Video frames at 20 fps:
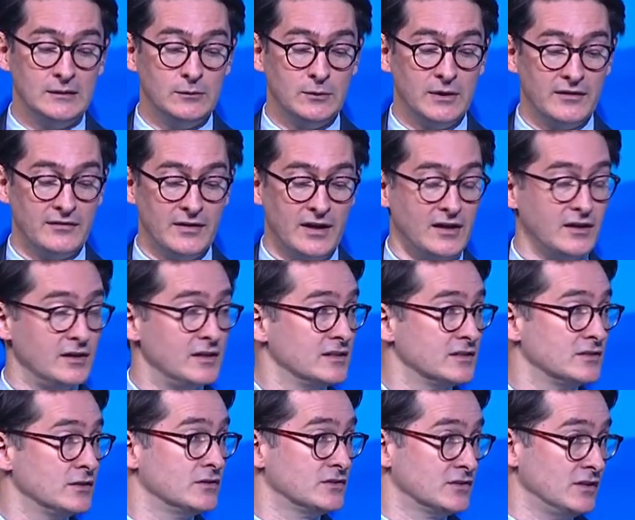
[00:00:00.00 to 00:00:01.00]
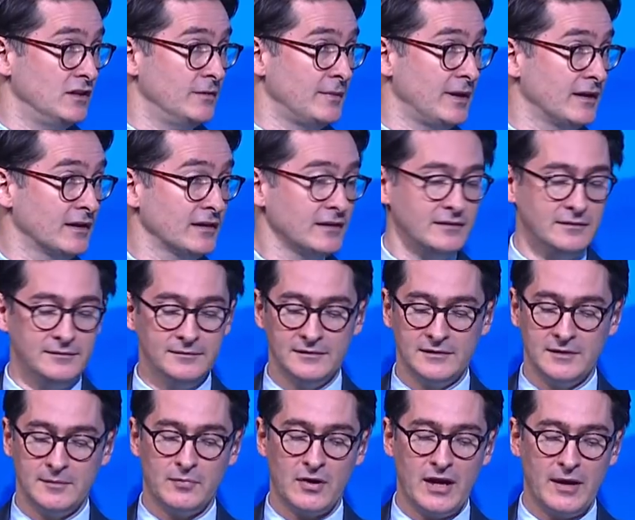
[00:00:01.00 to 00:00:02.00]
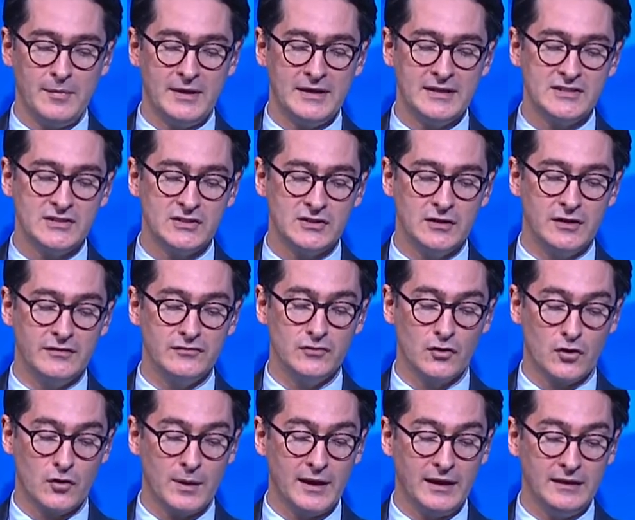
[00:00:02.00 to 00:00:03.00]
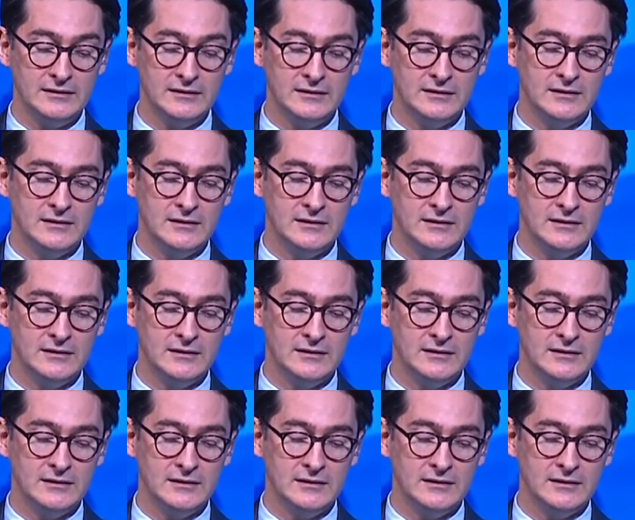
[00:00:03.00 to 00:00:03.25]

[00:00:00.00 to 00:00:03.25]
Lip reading: We have Erna Solberg, the Prime Minister of Norway.